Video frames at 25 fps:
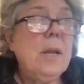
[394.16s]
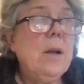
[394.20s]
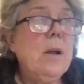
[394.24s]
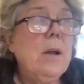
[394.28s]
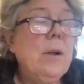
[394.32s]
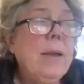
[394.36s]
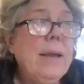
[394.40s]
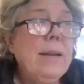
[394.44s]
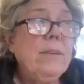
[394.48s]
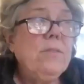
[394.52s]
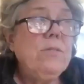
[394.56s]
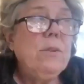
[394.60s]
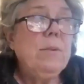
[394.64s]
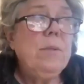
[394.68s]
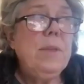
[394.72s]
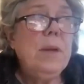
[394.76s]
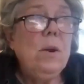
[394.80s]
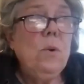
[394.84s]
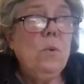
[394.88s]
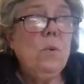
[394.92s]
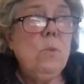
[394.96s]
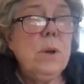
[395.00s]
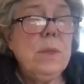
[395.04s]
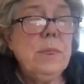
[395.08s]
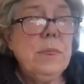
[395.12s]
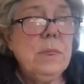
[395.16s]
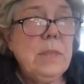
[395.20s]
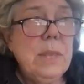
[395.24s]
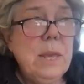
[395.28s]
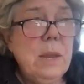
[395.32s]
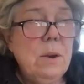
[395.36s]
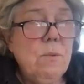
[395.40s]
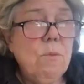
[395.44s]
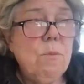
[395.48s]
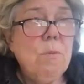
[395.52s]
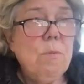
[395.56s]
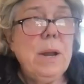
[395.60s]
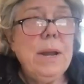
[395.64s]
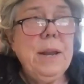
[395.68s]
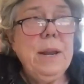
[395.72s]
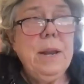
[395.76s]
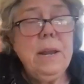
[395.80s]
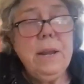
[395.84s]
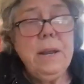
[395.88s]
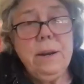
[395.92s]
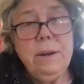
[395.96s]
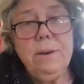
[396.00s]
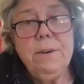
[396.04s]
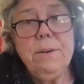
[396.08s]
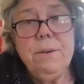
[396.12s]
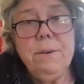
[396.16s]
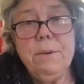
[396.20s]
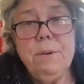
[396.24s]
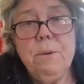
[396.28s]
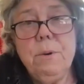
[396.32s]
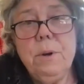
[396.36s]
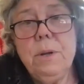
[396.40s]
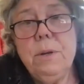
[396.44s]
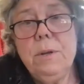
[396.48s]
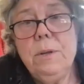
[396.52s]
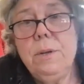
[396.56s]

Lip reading: Okay, so then what can writing do